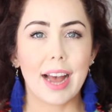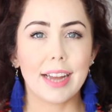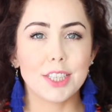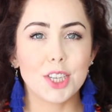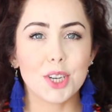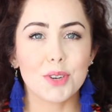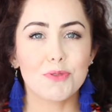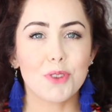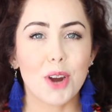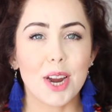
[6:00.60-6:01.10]

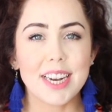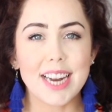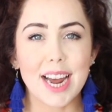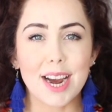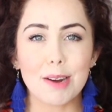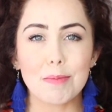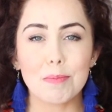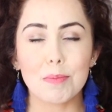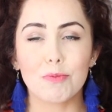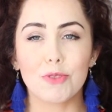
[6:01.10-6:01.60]
And right
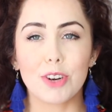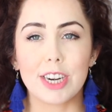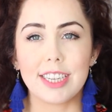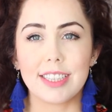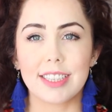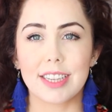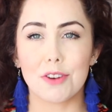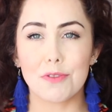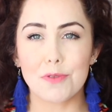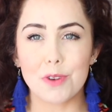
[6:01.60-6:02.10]
now I'm
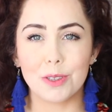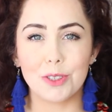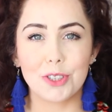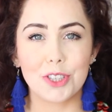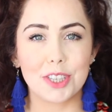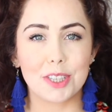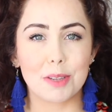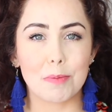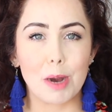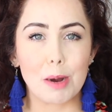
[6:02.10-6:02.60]
really
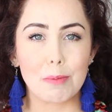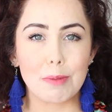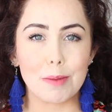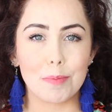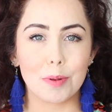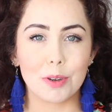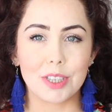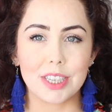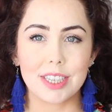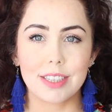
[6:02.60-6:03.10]
self-conscious about my
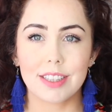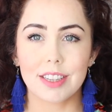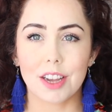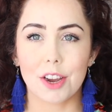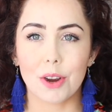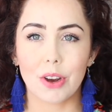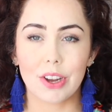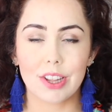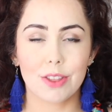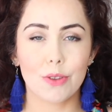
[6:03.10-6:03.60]
body, so
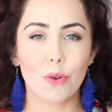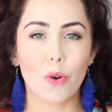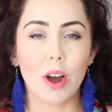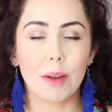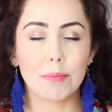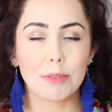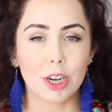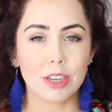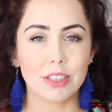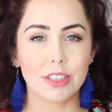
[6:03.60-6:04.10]
I
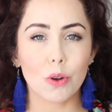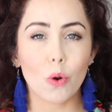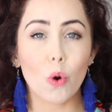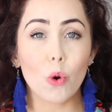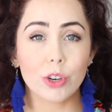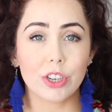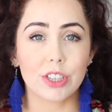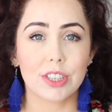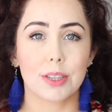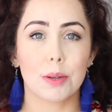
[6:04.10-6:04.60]
thought I'm going to
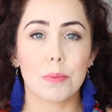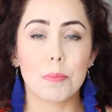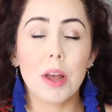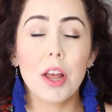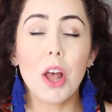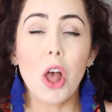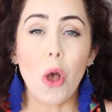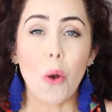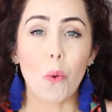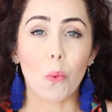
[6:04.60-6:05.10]
order
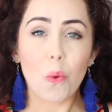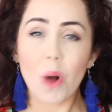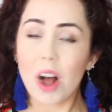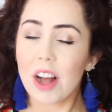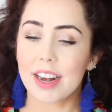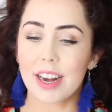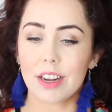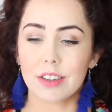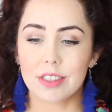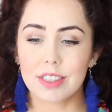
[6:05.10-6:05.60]
some
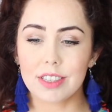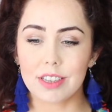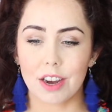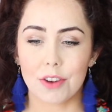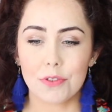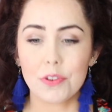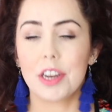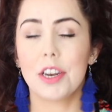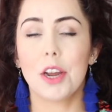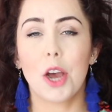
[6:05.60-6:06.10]
workout
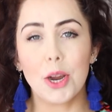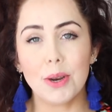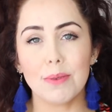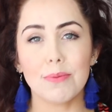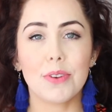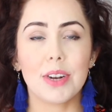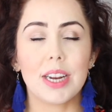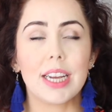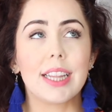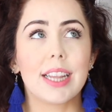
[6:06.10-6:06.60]
stuff and
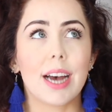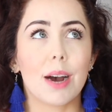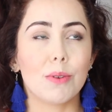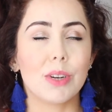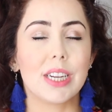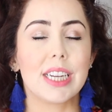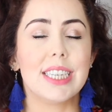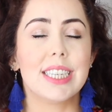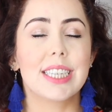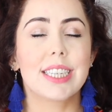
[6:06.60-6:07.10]
hopefully that
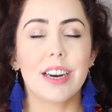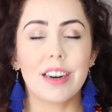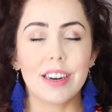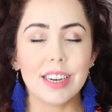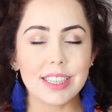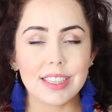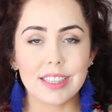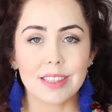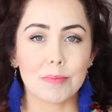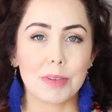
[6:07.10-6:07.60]
will
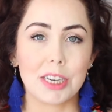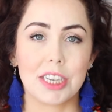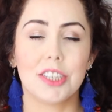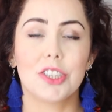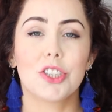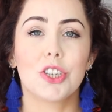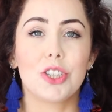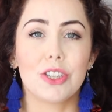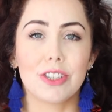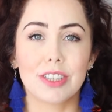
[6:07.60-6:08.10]
entice
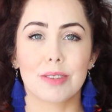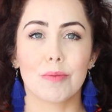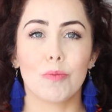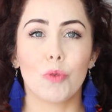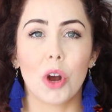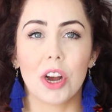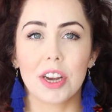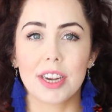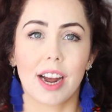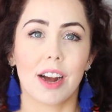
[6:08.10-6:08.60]
me to do some
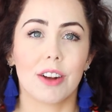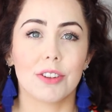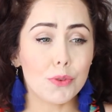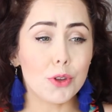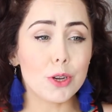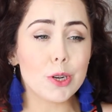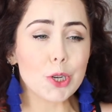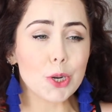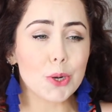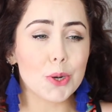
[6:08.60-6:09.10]
workout.
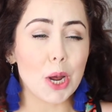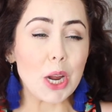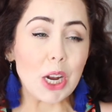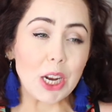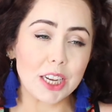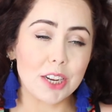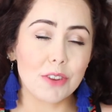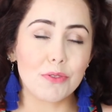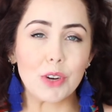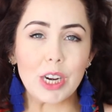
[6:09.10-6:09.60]
If you do know
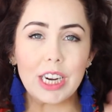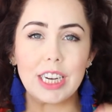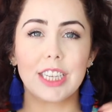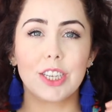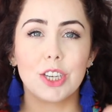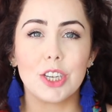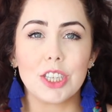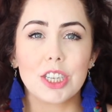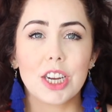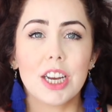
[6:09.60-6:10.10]
like a really
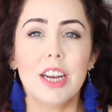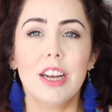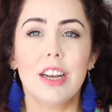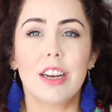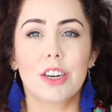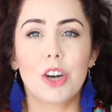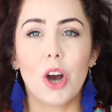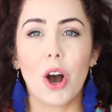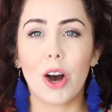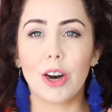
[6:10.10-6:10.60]
good
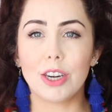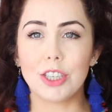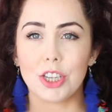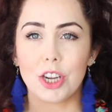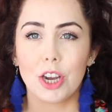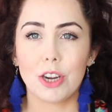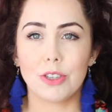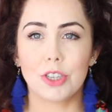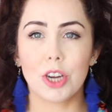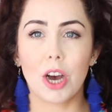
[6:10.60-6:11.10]

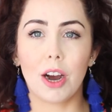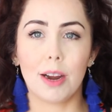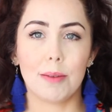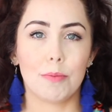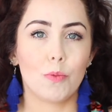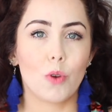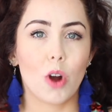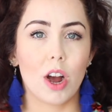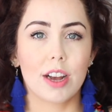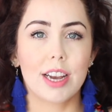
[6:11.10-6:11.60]
cardio
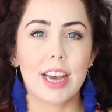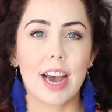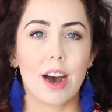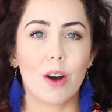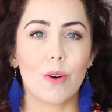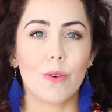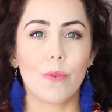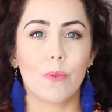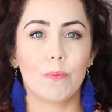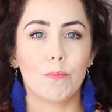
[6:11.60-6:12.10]
type
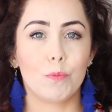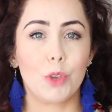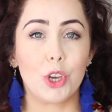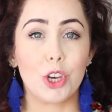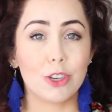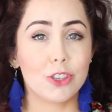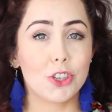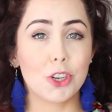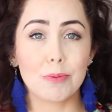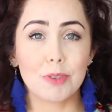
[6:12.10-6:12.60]
workout
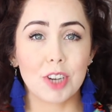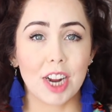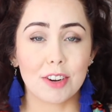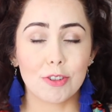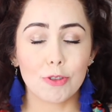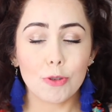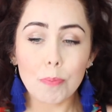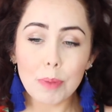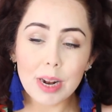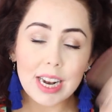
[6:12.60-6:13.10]
YouTube
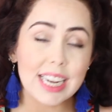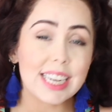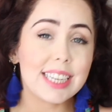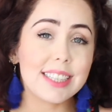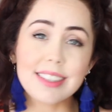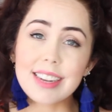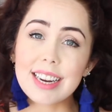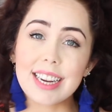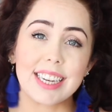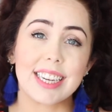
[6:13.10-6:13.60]
channel,
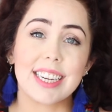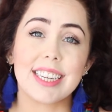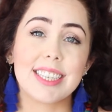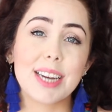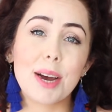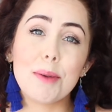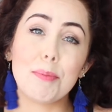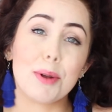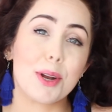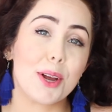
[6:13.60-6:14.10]
please link it
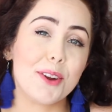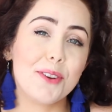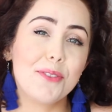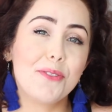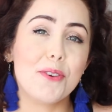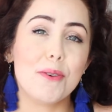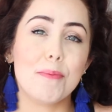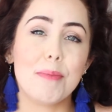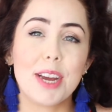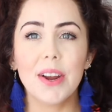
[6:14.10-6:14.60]
down below
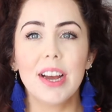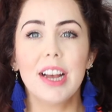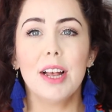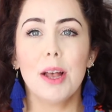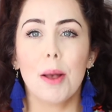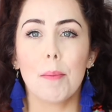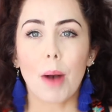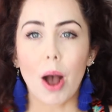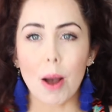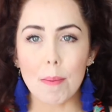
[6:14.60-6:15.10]
for me.
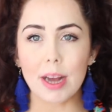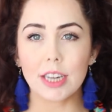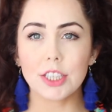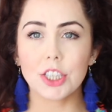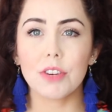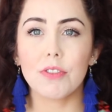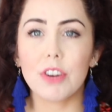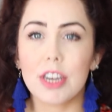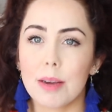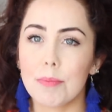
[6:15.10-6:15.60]
But I'm
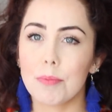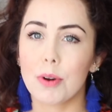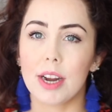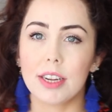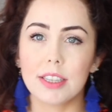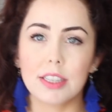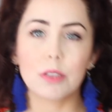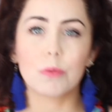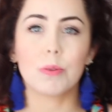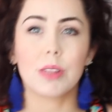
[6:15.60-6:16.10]
actually really
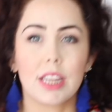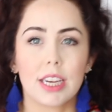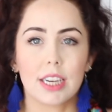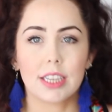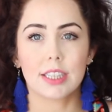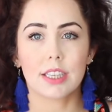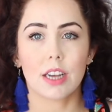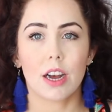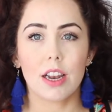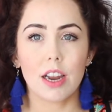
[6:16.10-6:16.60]
impressed with
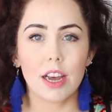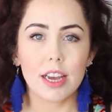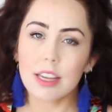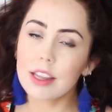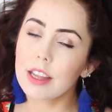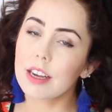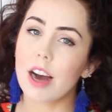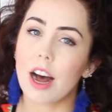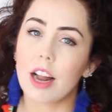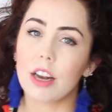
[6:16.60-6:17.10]
this. I
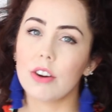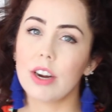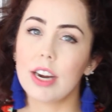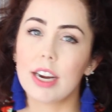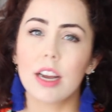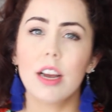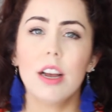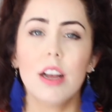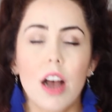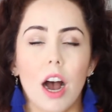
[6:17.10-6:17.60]
like the
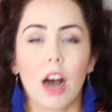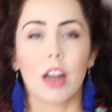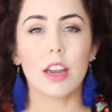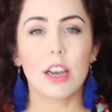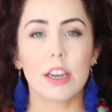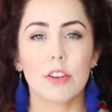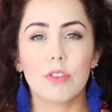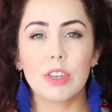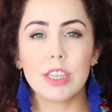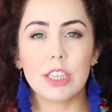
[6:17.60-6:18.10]
colouring. I
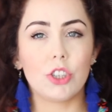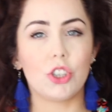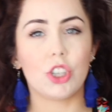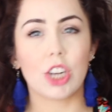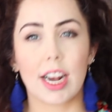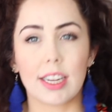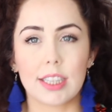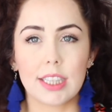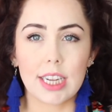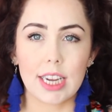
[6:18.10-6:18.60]
like really
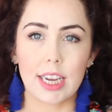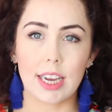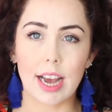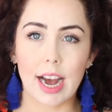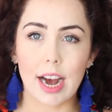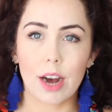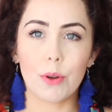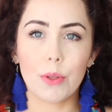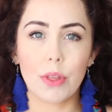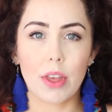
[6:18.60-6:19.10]
jazzy
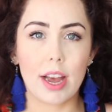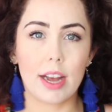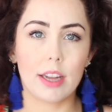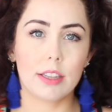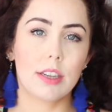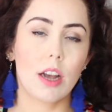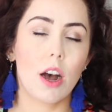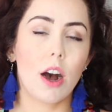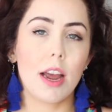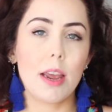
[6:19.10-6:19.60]
out
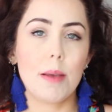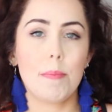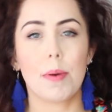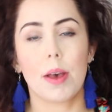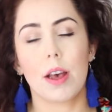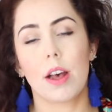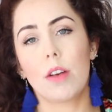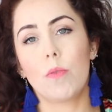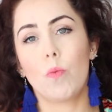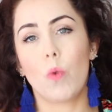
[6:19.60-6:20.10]
there type
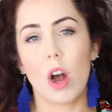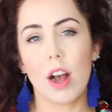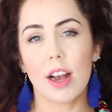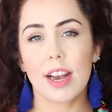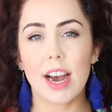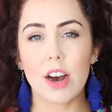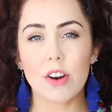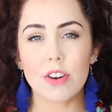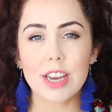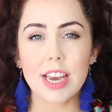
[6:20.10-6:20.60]

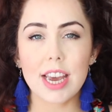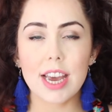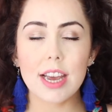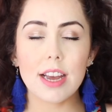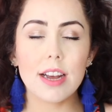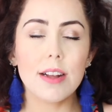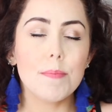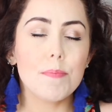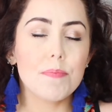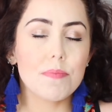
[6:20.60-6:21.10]
workout
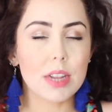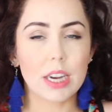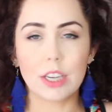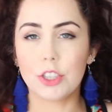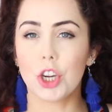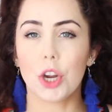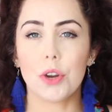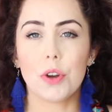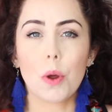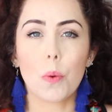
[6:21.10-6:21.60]
gear.
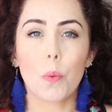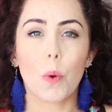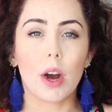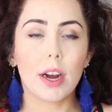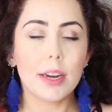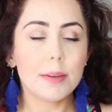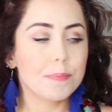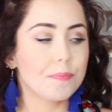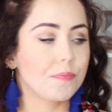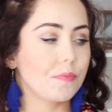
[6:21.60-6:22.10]
Don't know
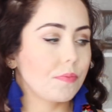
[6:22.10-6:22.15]
why.